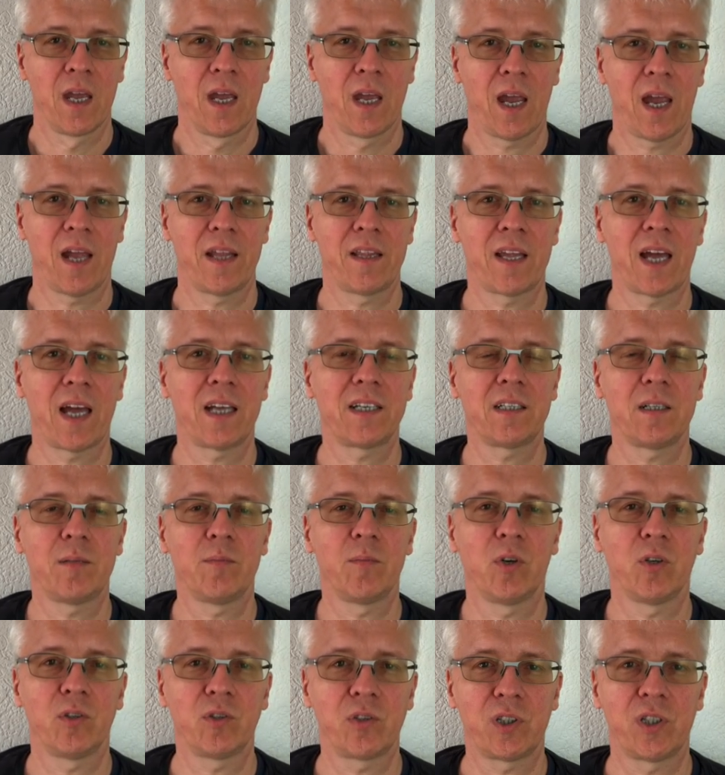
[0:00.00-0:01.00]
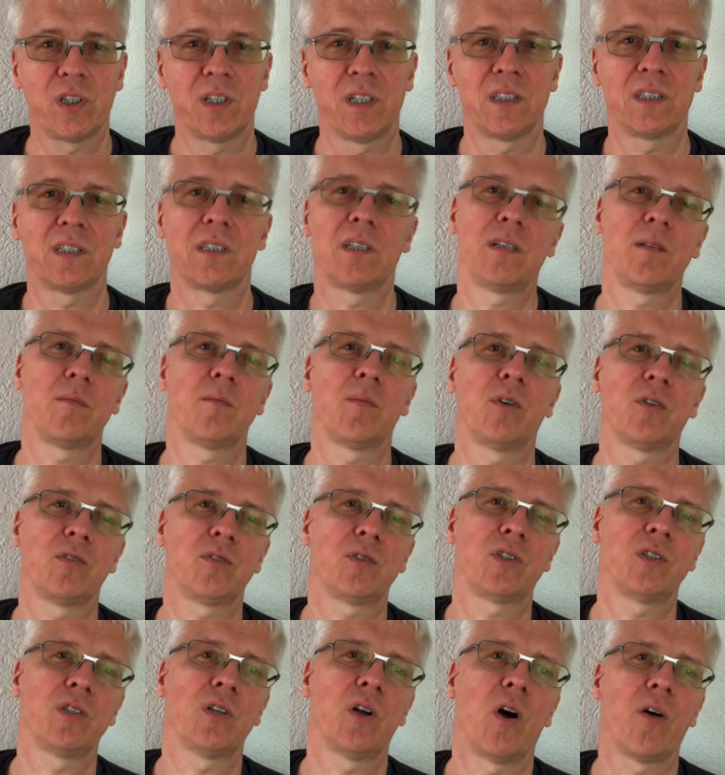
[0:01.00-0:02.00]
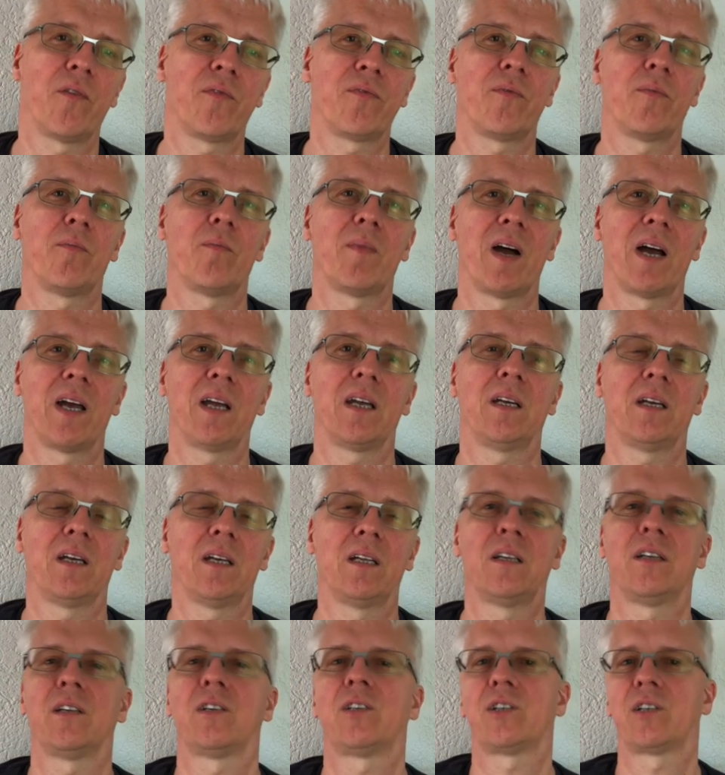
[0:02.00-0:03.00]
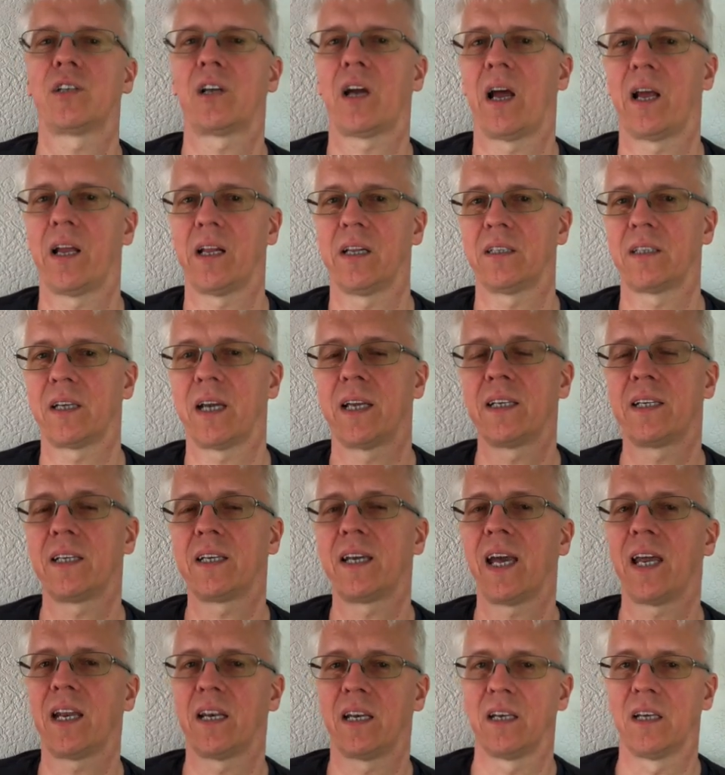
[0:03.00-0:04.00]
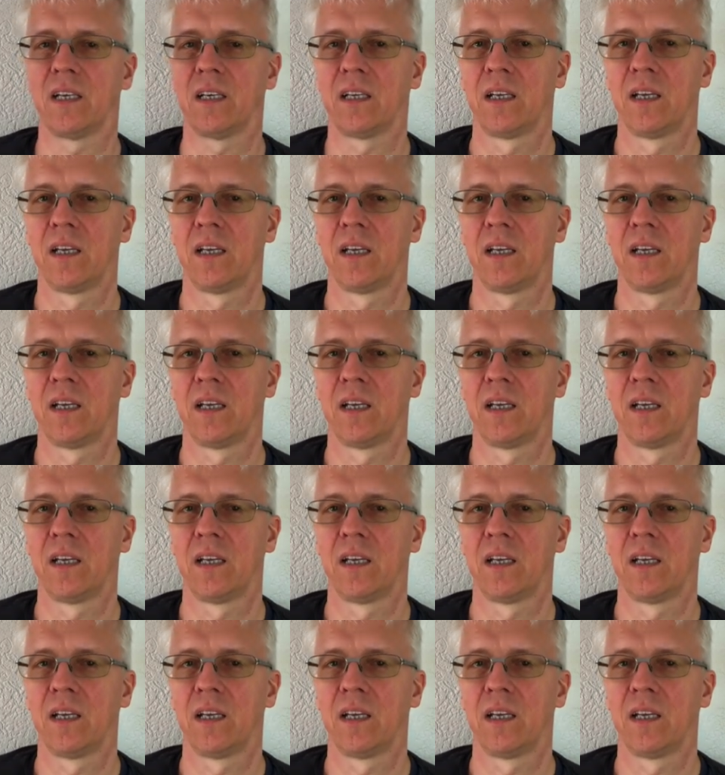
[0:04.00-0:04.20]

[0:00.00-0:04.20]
And that emotion is an emotion of my inner child. And again,